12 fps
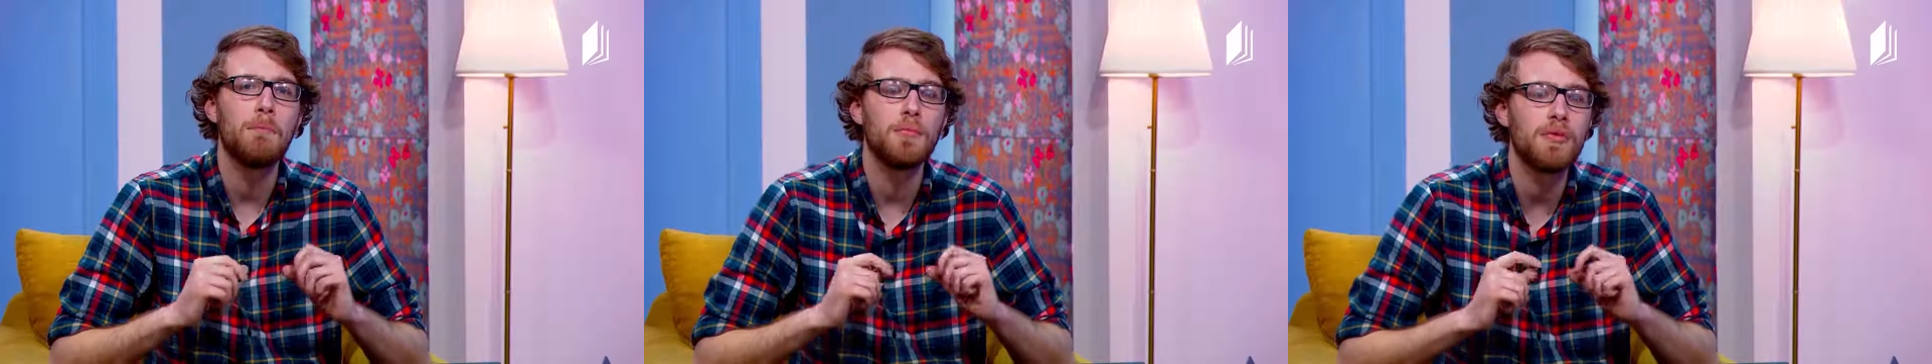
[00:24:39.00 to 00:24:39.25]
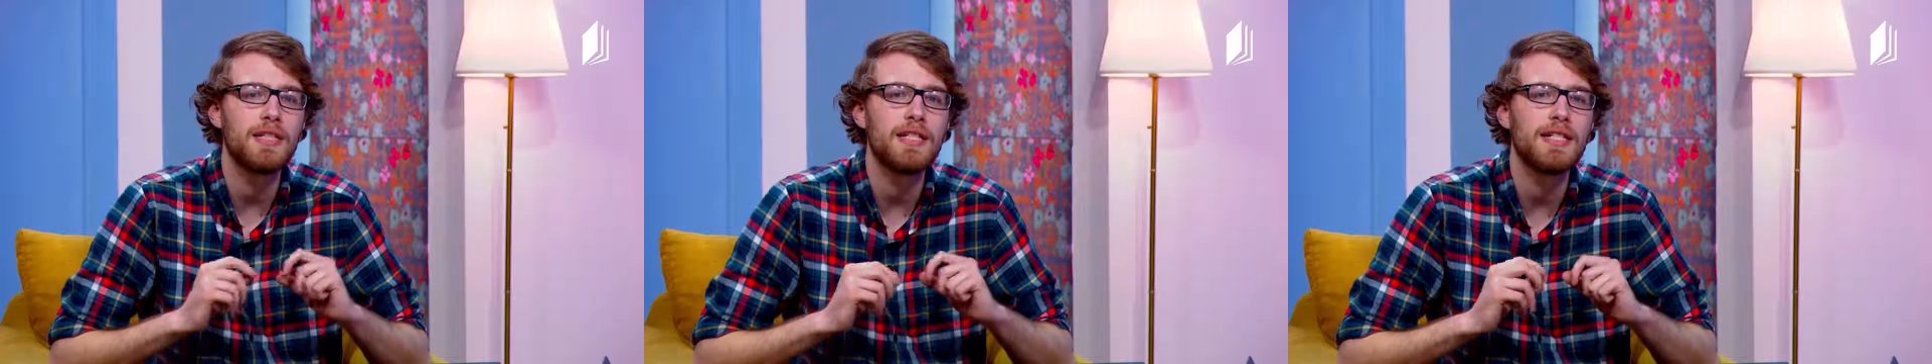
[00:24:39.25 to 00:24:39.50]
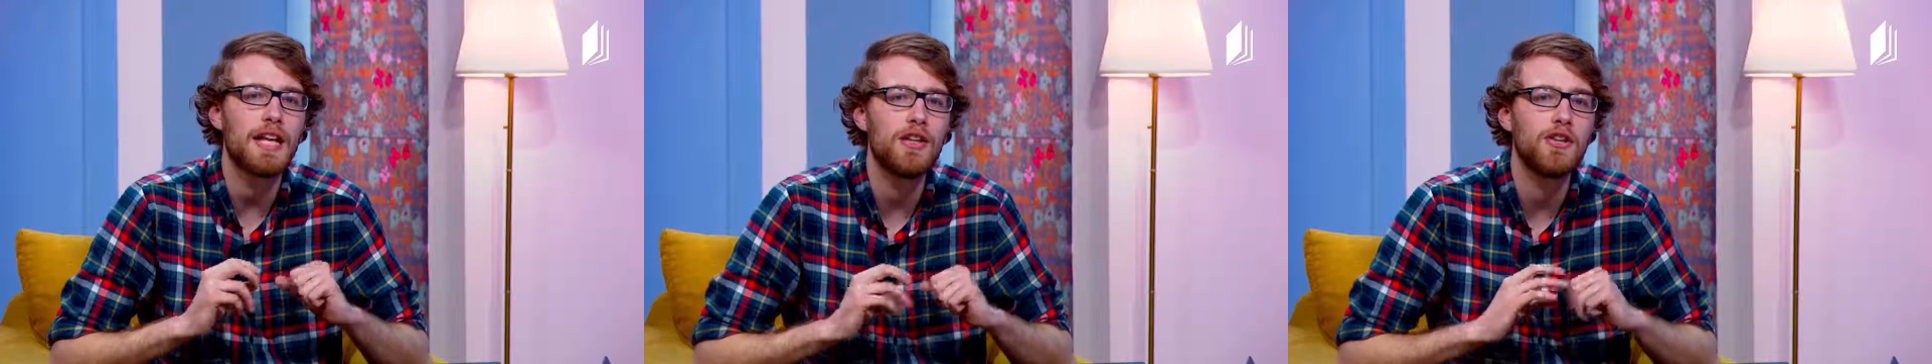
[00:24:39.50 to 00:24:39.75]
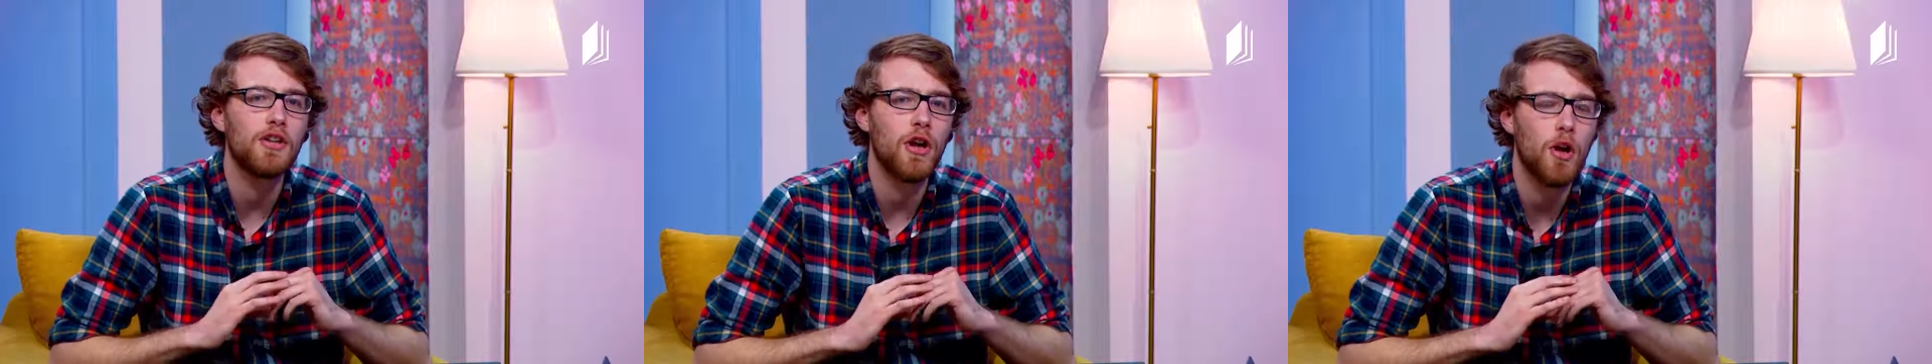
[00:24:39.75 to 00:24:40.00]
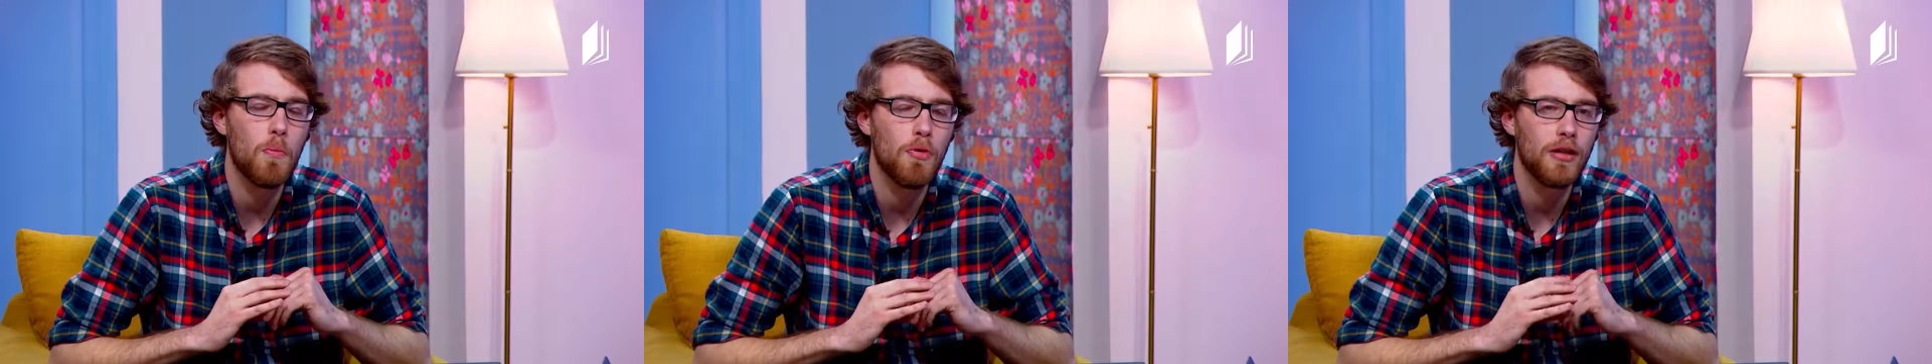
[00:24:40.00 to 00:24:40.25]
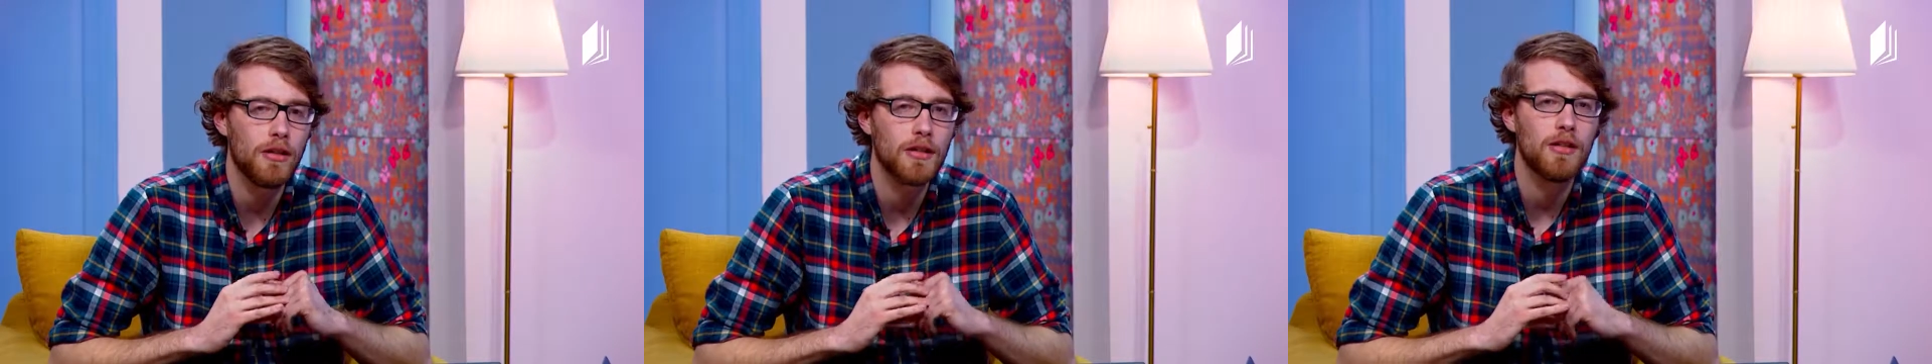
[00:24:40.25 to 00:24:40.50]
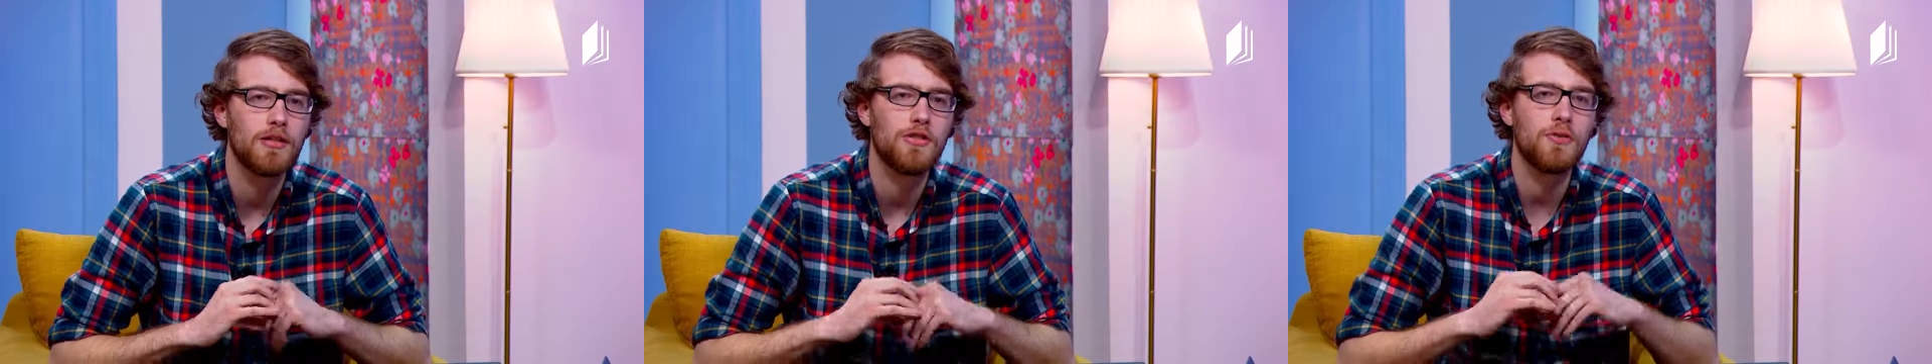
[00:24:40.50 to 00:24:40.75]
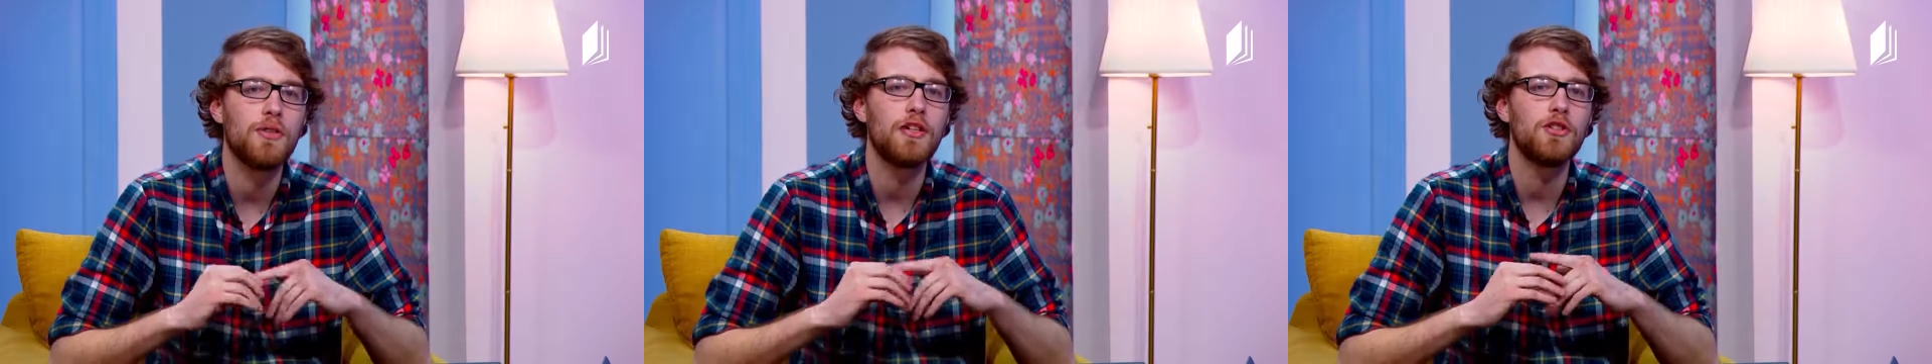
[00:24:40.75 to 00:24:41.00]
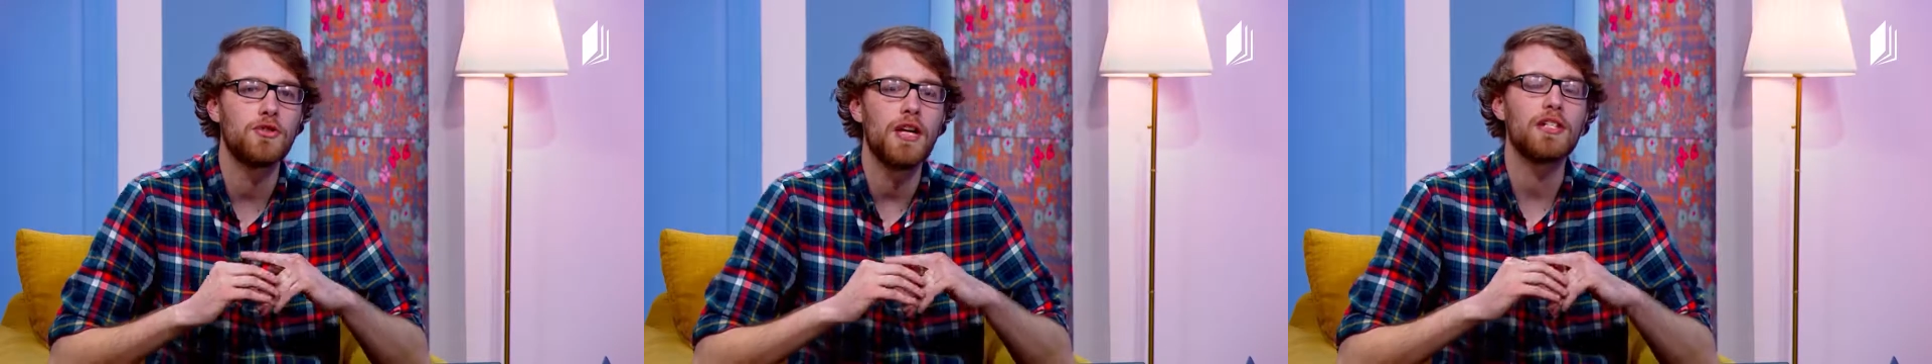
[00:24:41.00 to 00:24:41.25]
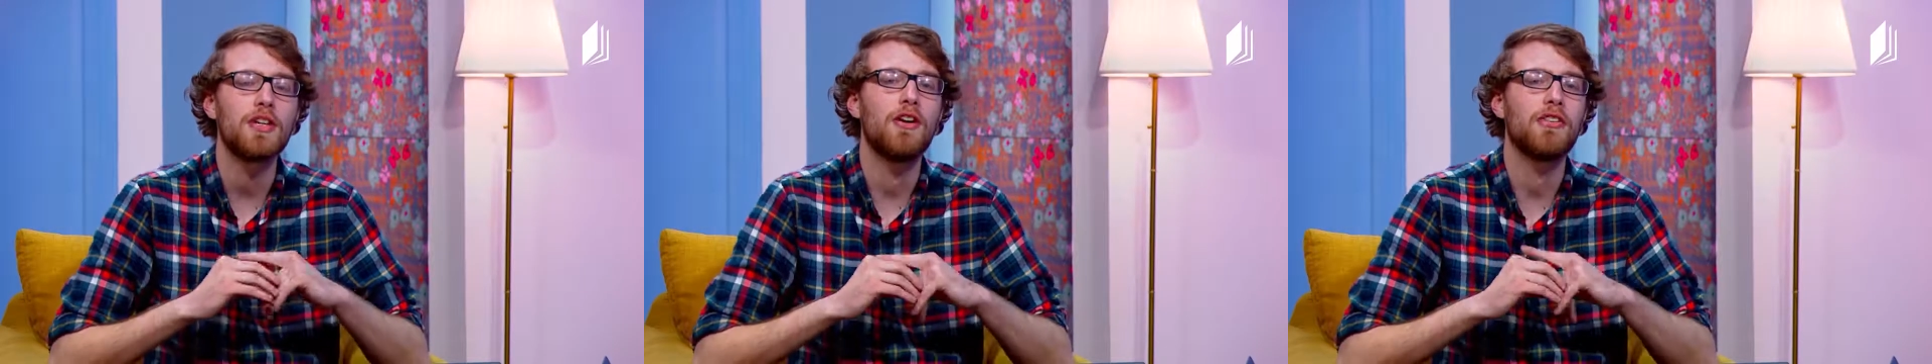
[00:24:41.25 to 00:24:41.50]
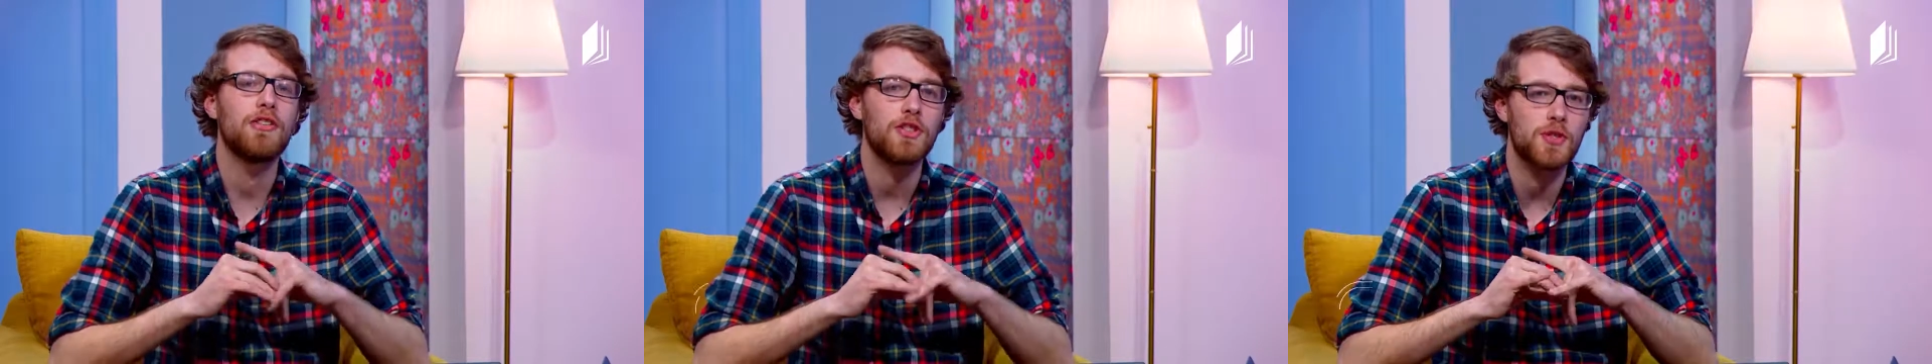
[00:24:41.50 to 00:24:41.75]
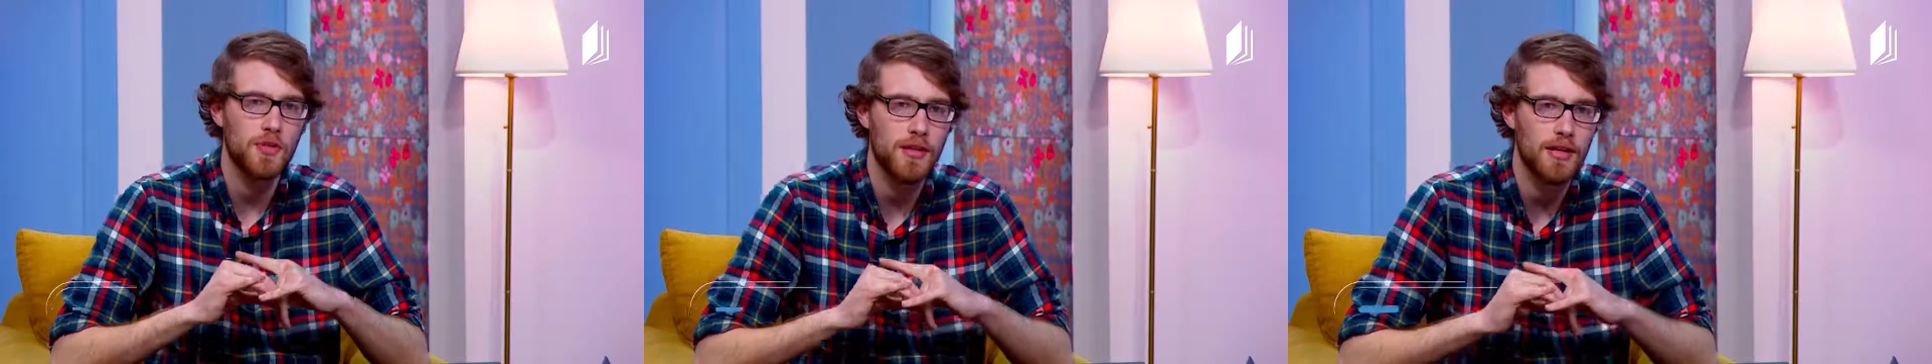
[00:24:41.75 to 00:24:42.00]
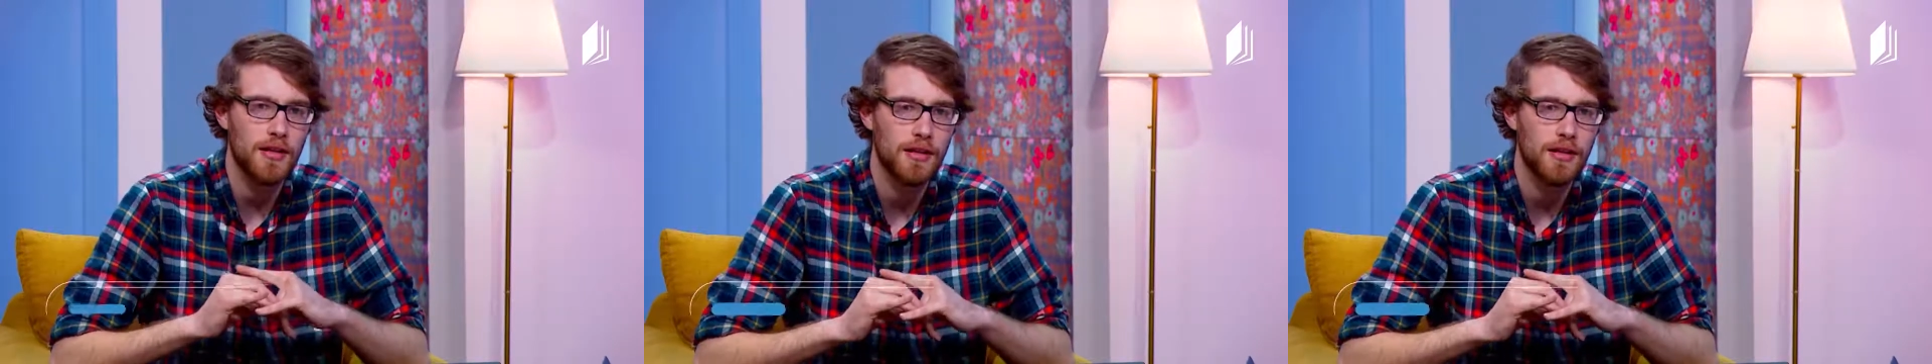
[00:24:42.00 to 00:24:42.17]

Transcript: please send your homework to the address on the screen.